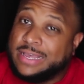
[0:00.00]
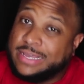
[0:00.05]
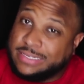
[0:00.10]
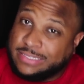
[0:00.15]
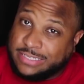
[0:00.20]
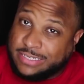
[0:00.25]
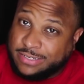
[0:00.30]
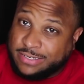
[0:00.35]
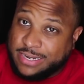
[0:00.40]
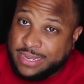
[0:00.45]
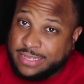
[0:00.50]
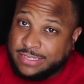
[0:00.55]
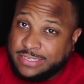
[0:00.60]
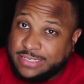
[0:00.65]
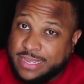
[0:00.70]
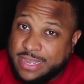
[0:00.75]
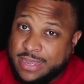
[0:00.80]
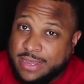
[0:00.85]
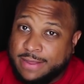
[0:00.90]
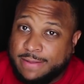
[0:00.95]
Until next
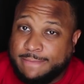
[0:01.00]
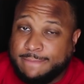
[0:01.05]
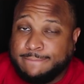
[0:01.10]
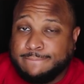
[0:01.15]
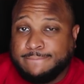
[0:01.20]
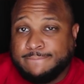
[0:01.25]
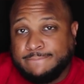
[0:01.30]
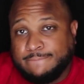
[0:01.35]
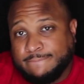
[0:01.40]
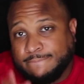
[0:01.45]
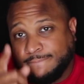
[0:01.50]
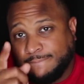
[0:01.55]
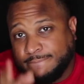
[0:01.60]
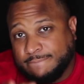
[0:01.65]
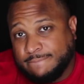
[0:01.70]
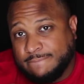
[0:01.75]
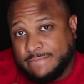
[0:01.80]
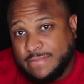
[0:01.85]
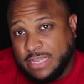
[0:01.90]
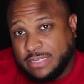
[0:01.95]
time,
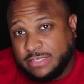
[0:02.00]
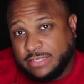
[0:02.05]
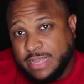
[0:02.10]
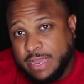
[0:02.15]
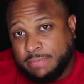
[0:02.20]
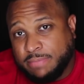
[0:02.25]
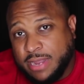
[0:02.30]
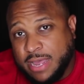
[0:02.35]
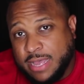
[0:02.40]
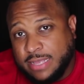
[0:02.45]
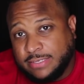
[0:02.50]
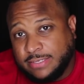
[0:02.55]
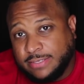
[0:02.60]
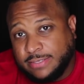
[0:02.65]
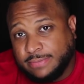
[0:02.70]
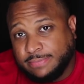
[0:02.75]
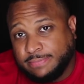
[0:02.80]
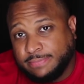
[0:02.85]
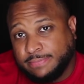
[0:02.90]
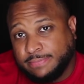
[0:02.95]
stay blessed.